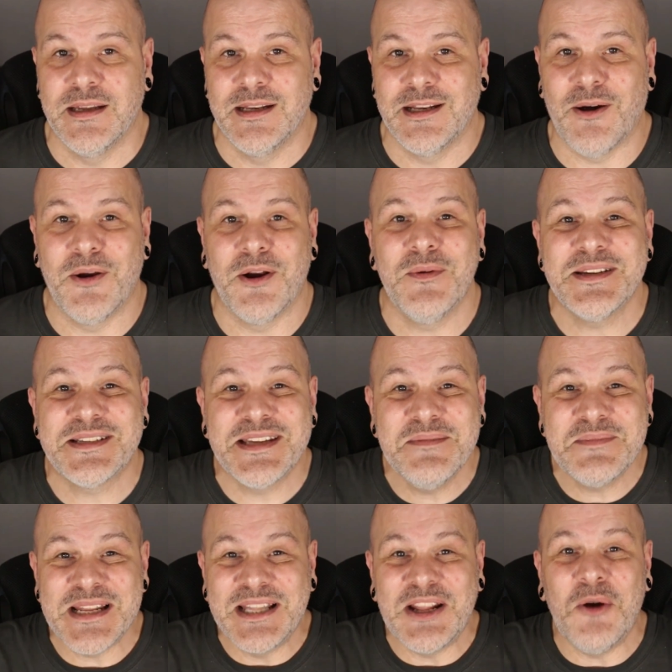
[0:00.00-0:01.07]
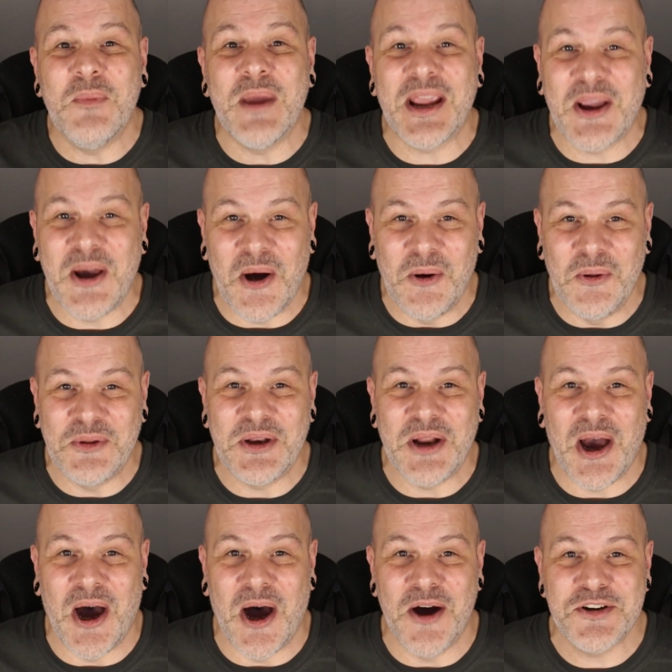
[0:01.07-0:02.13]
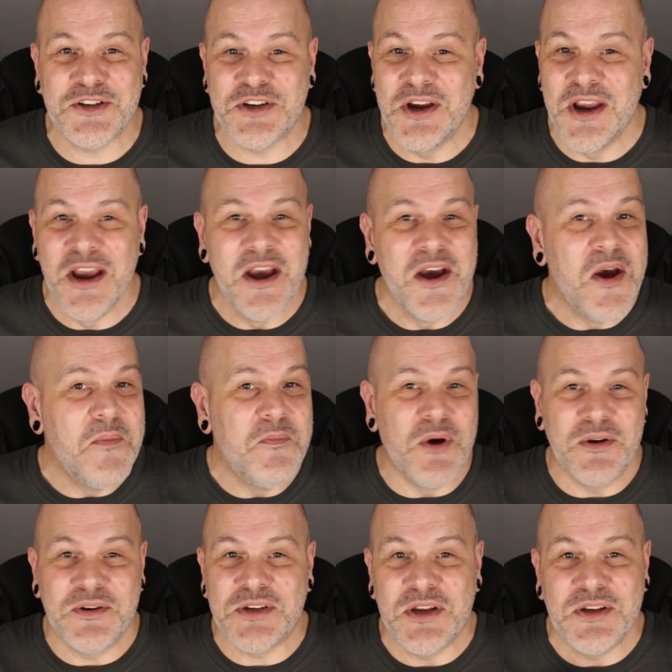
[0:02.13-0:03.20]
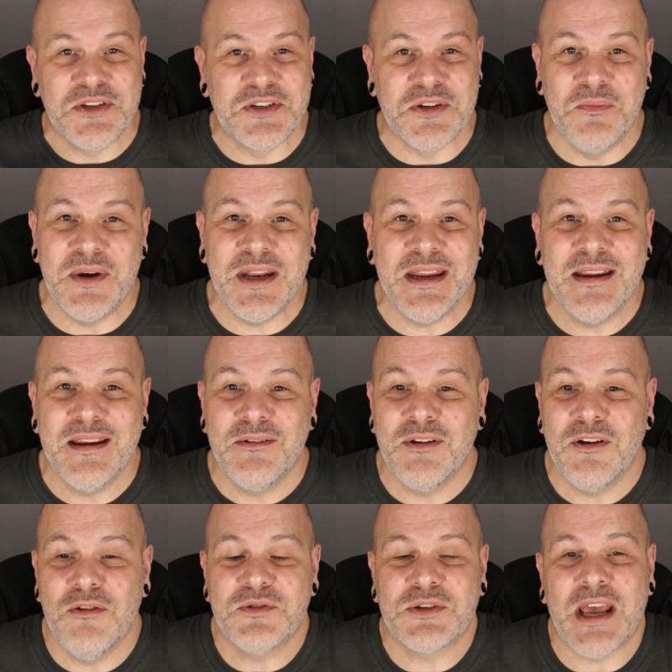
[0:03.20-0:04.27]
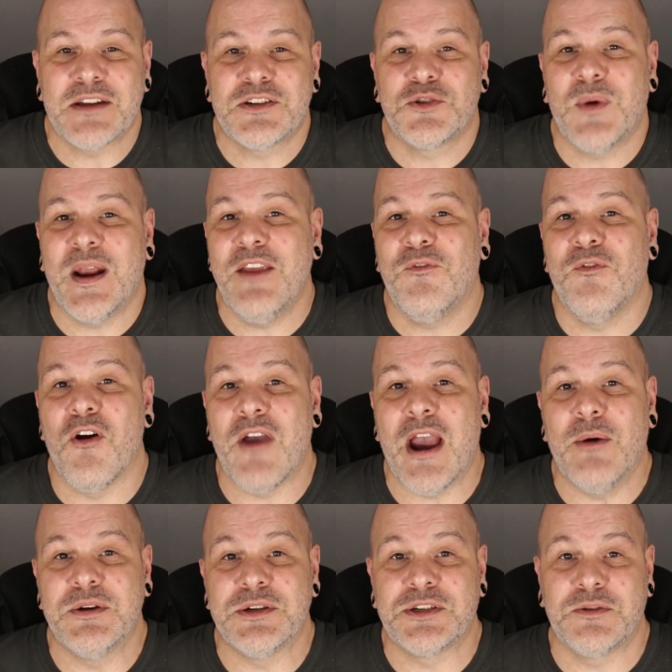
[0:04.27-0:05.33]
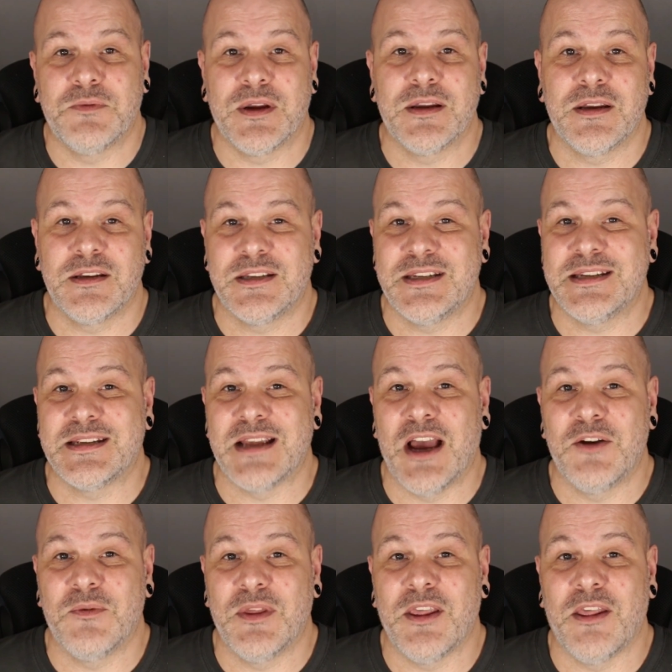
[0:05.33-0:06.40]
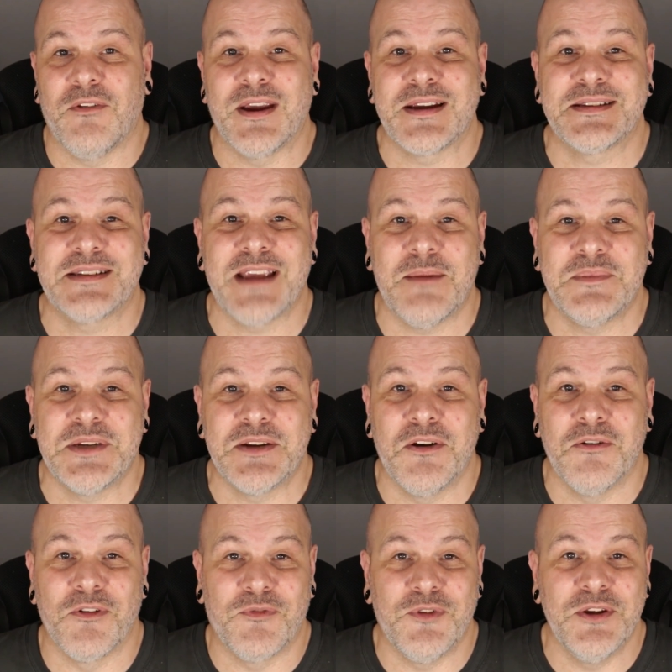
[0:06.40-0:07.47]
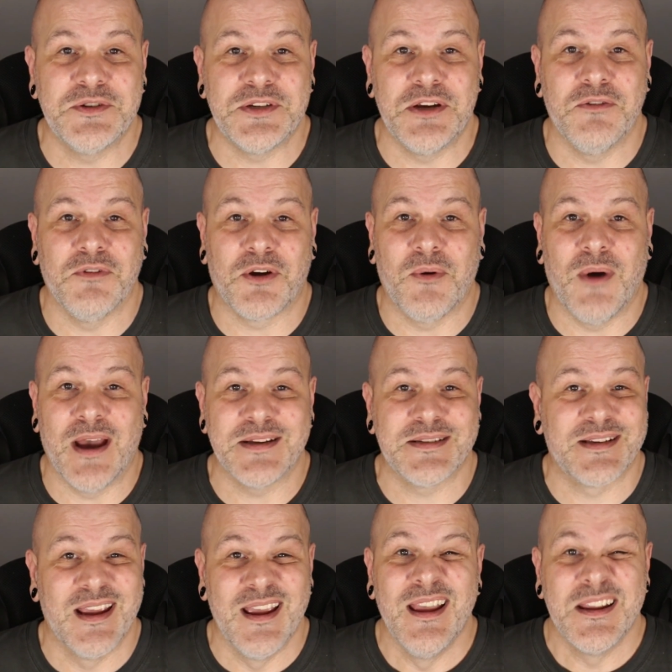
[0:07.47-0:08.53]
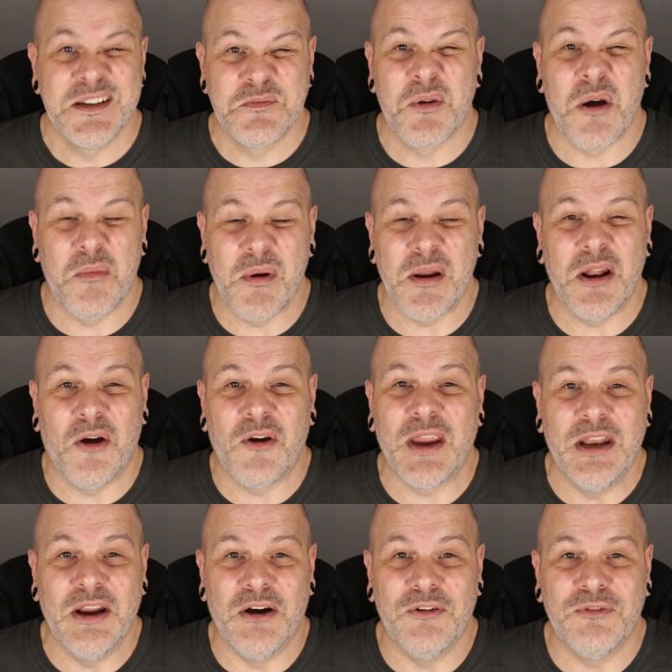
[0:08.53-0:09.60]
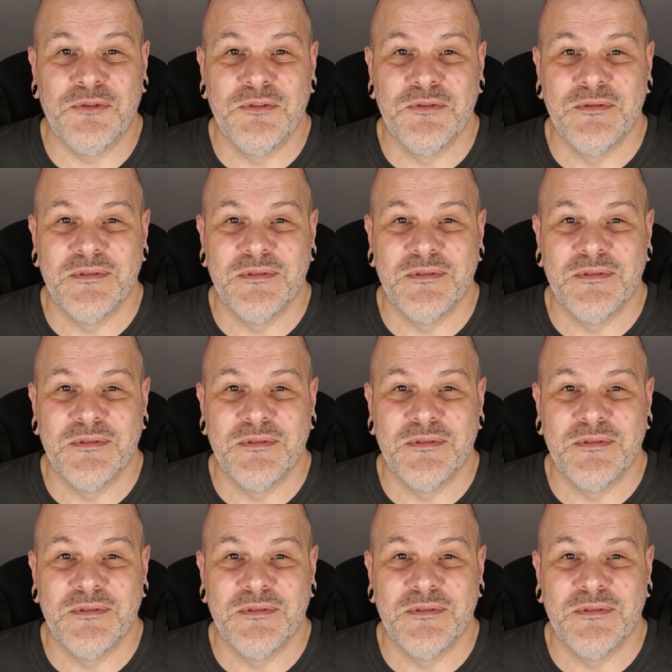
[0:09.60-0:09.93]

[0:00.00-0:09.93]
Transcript: Now, I know it seems a little bit cold and harsh, but somebody who's had 24 hours to decide whether they're accepting or refusing your request is probably long enough.